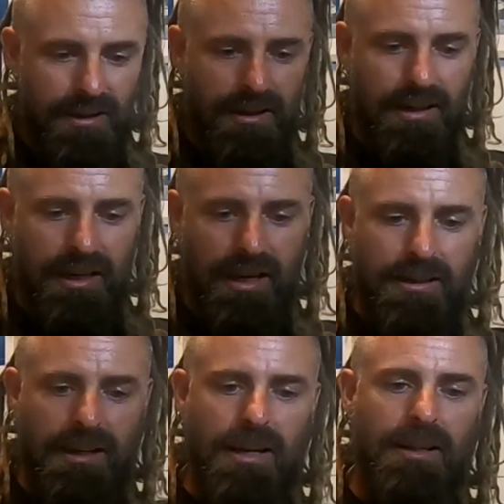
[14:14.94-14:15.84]
And again,
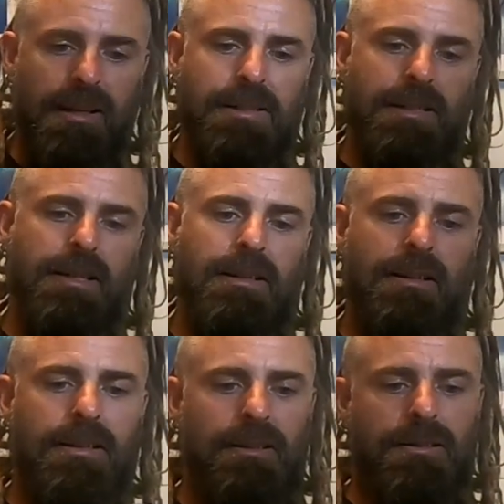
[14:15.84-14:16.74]
yeah, that's it.
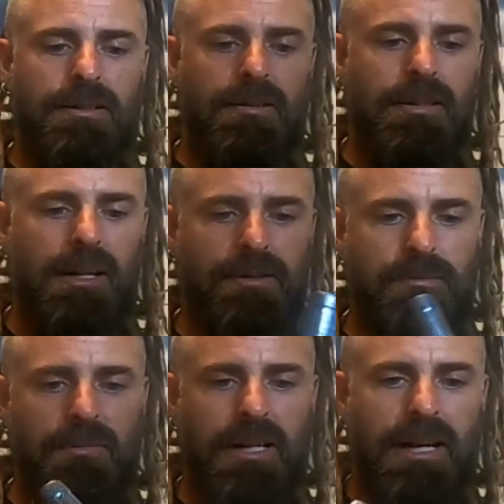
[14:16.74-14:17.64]
2000
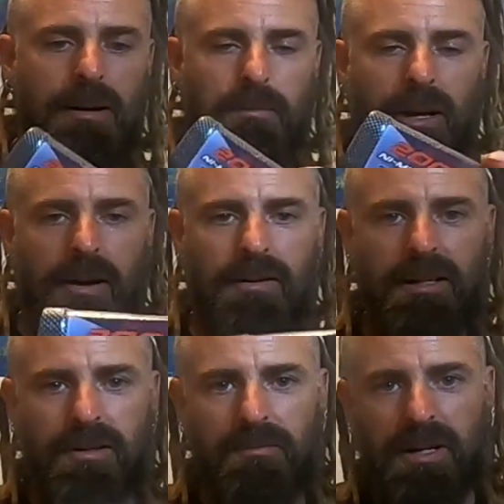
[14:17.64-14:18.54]
milliamp hour
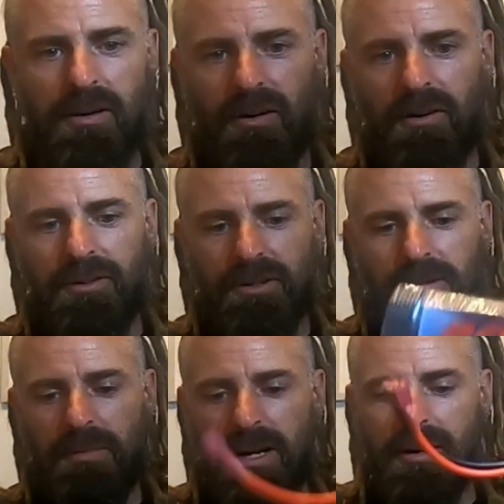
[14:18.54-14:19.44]
nickel metal
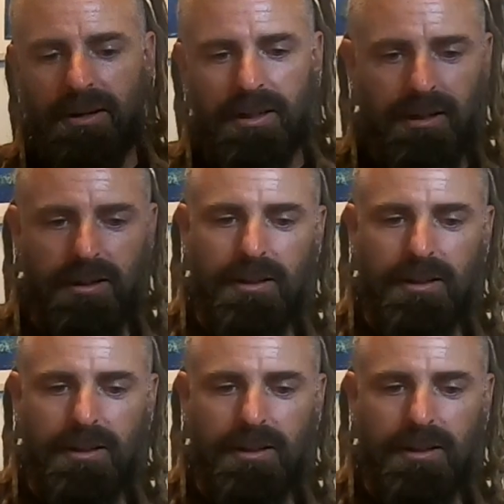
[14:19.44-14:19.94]
hydride battery.